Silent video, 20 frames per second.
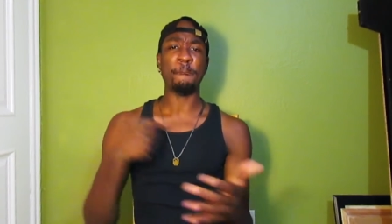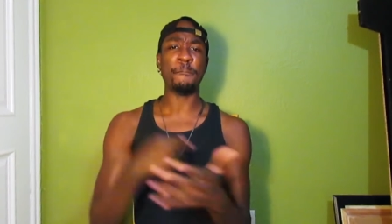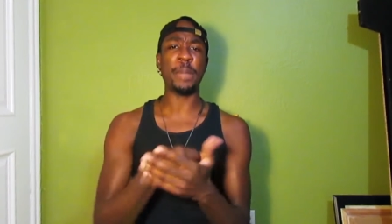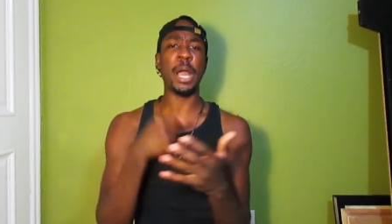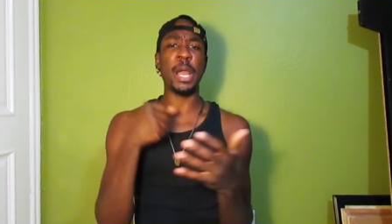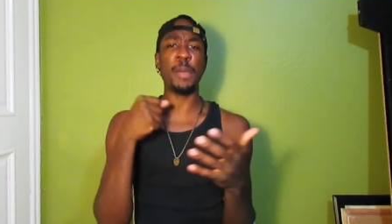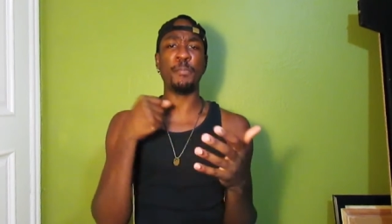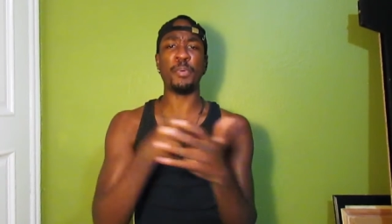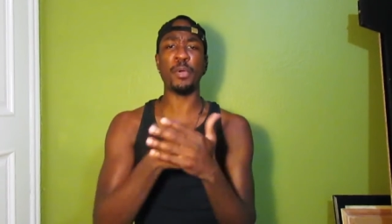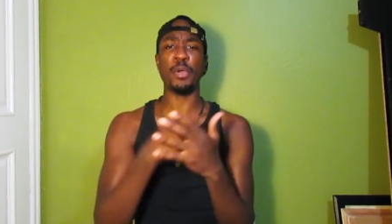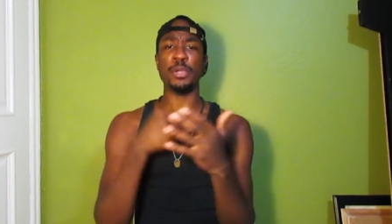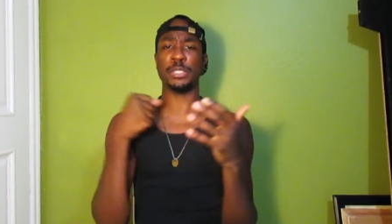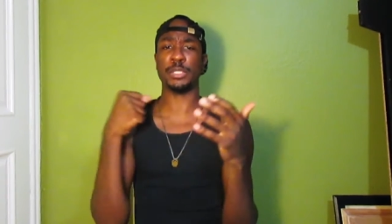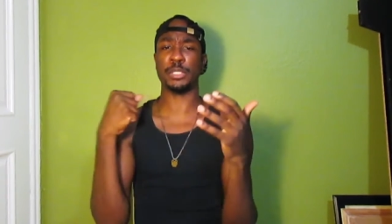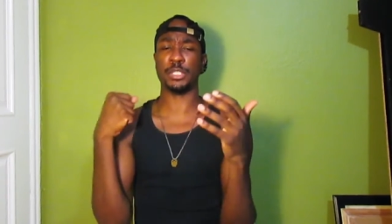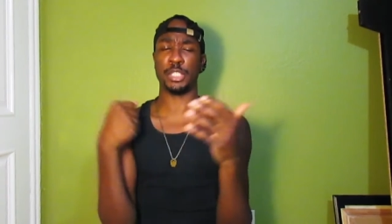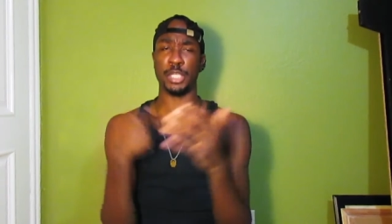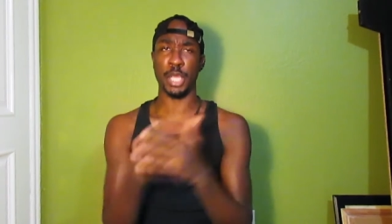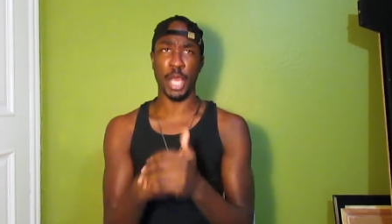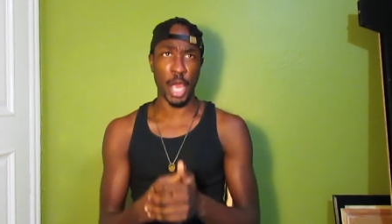my
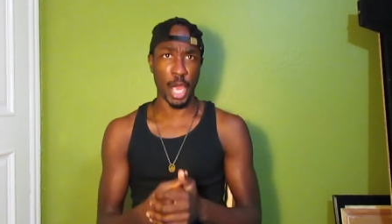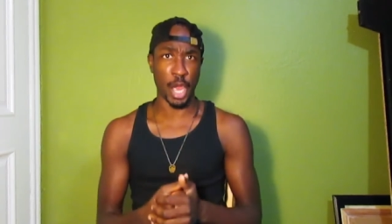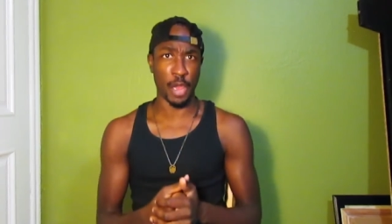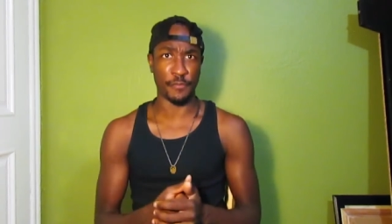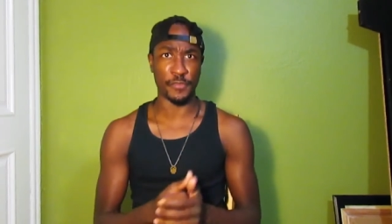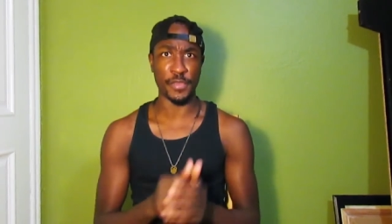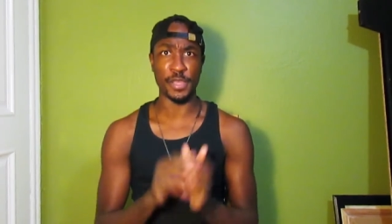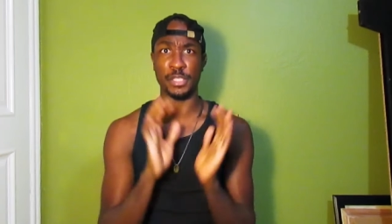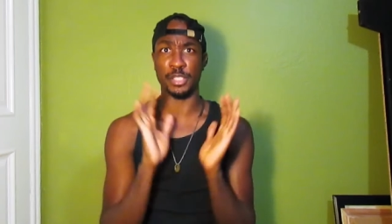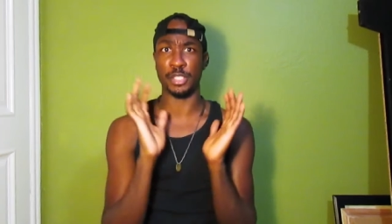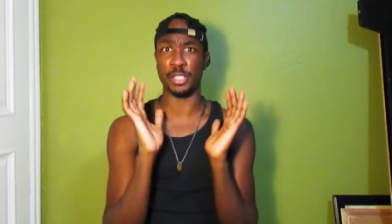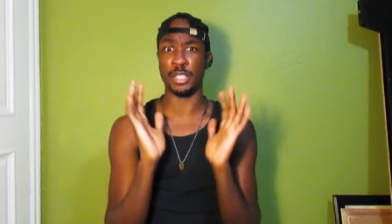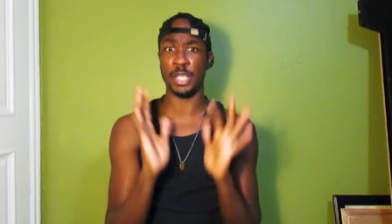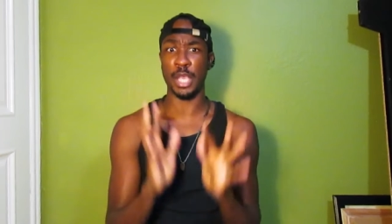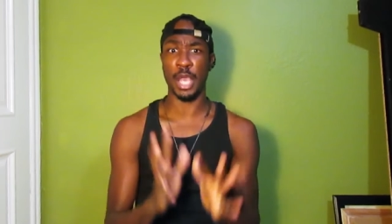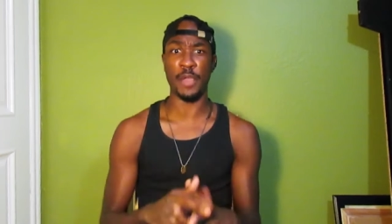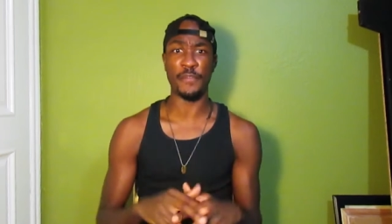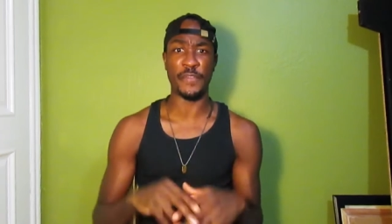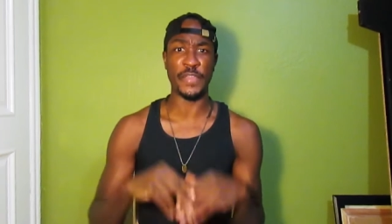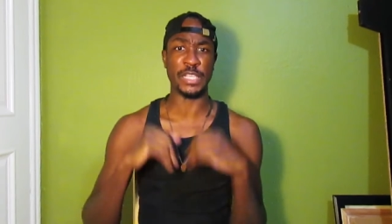boy's tough, he's
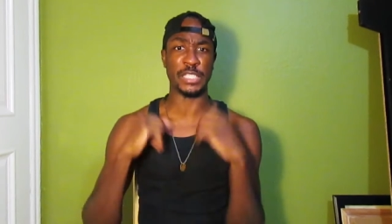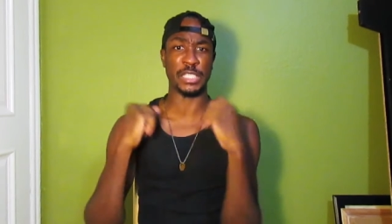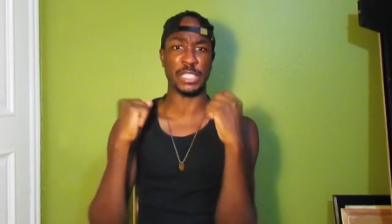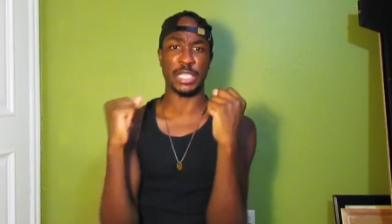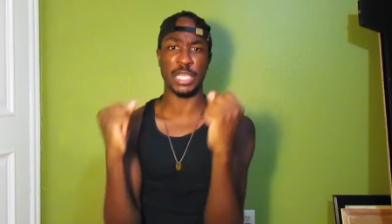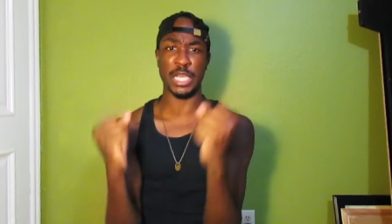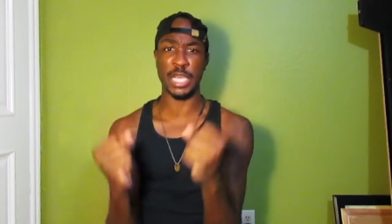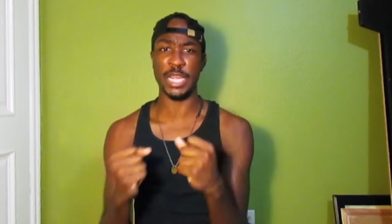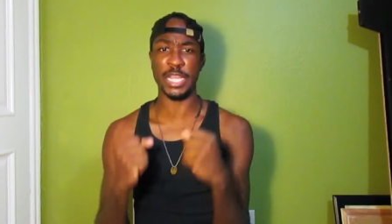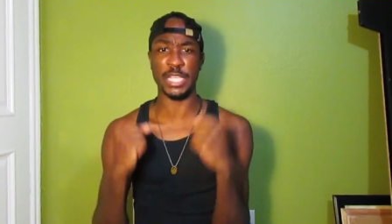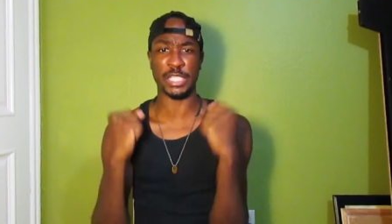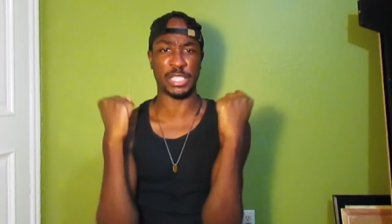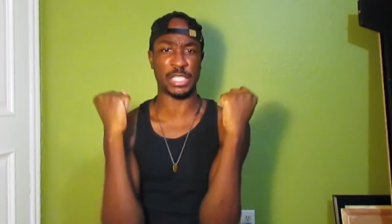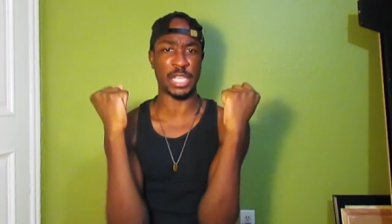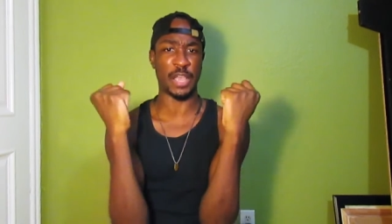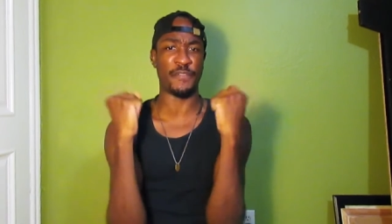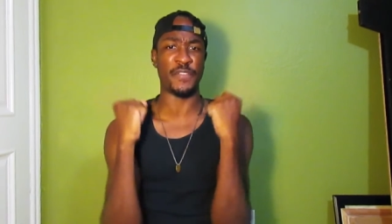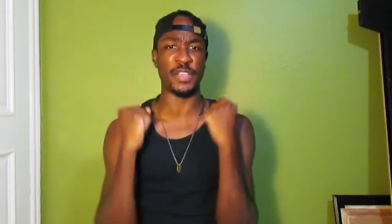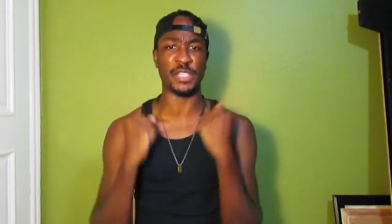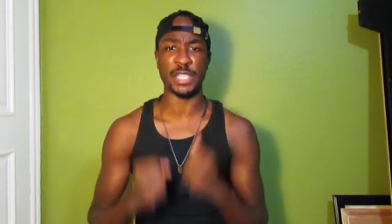tough, he's good, he's
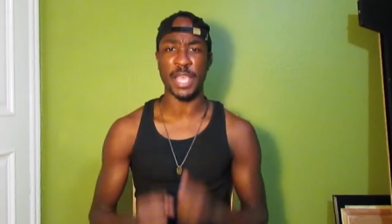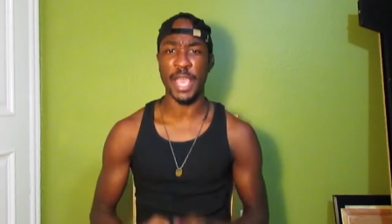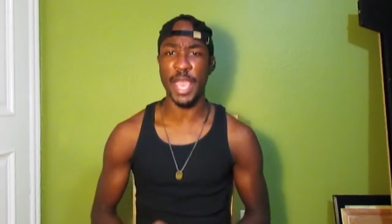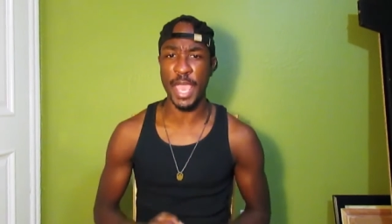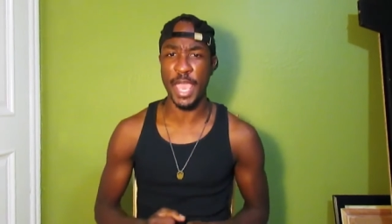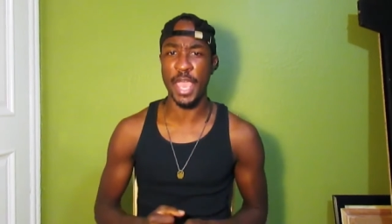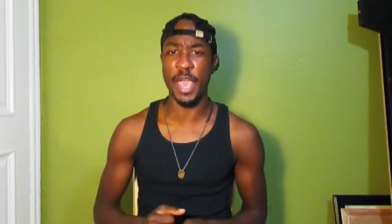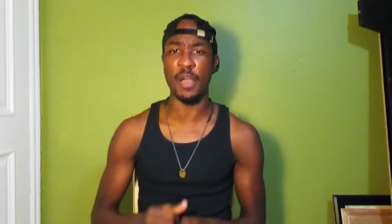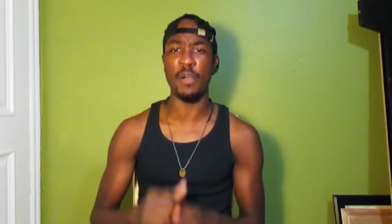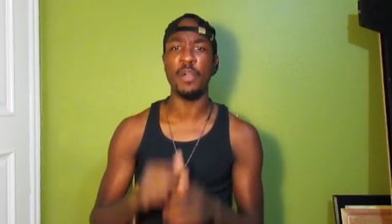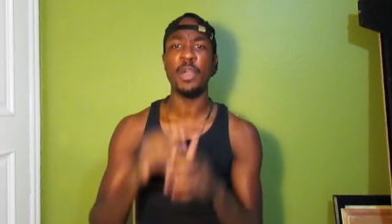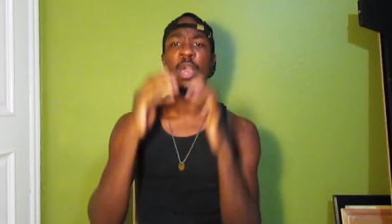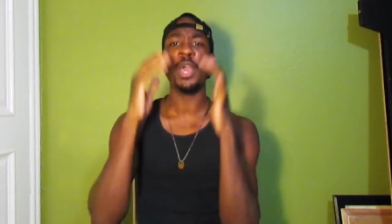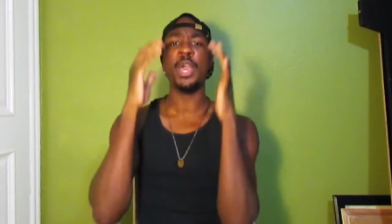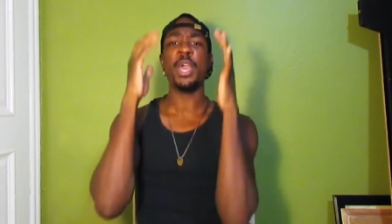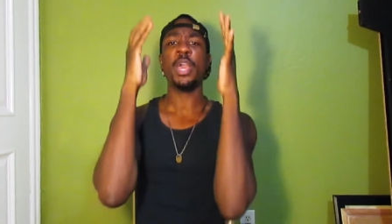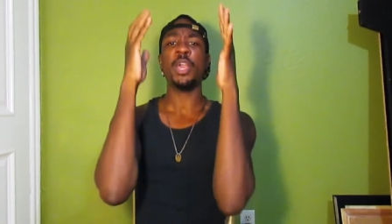tough as hell.